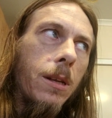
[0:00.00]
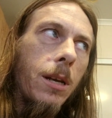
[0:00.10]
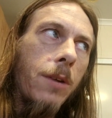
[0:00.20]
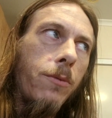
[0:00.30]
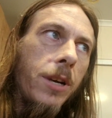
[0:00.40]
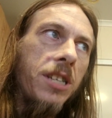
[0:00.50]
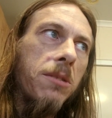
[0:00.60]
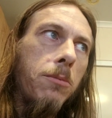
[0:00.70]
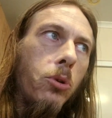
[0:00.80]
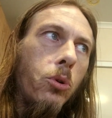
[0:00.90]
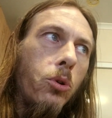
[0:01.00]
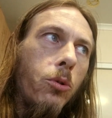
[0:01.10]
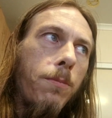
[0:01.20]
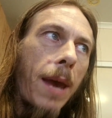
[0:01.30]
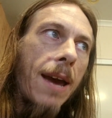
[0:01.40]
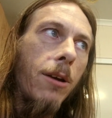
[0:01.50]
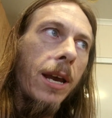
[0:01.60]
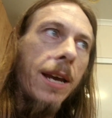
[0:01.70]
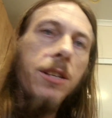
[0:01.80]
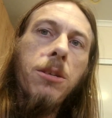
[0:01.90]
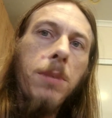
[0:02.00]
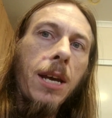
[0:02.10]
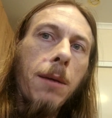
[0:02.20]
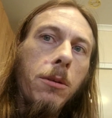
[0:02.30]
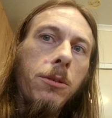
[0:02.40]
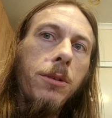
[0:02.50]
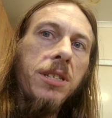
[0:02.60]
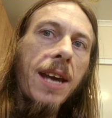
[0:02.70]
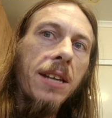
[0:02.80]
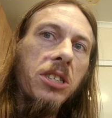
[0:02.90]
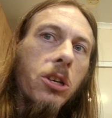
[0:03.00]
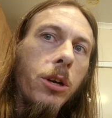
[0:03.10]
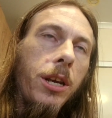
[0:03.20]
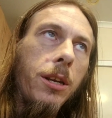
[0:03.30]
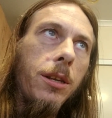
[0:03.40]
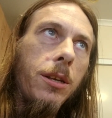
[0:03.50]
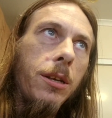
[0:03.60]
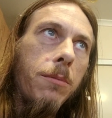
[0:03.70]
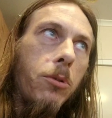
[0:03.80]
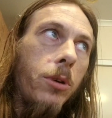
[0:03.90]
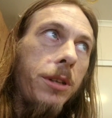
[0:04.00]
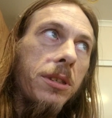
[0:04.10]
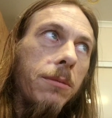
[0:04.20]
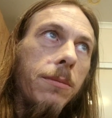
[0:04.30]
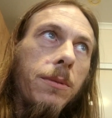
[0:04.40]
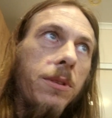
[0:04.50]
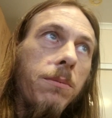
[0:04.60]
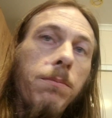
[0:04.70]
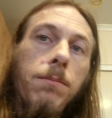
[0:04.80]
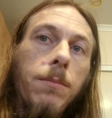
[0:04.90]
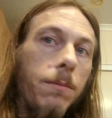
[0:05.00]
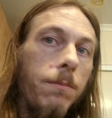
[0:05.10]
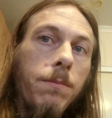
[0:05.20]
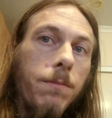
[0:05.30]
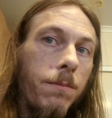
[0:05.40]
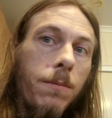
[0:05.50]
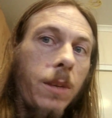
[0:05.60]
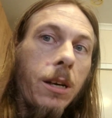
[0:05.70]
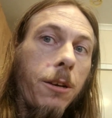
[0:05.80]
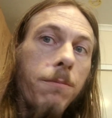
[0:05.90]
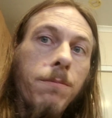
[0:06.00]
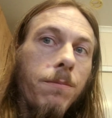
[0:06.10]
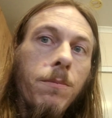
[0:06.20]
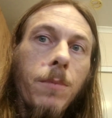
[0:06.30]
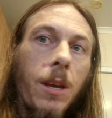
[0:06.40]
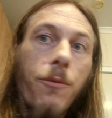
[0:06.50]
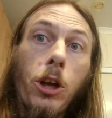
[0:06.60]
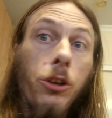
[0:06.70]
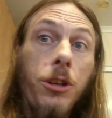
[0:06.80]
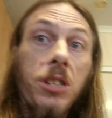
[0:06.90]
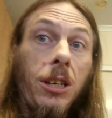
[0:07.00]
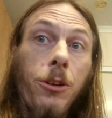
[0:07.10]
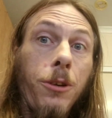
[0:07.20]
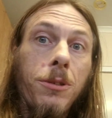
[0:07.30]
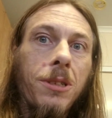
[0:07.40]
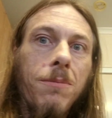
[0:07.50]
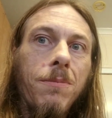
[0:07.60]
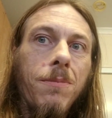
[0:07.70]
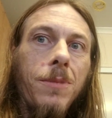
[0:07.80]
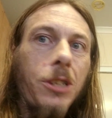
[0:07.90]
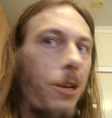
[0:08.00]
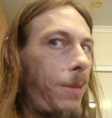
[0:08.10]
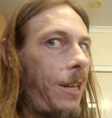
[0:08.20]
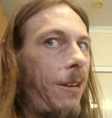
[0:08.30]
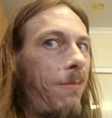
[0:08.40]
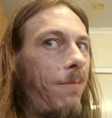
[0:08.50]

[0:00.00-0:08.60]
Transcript: a reasonable power gain to be able to attack Scotty and the boys. And, you know, if I lose, I lose. So be it.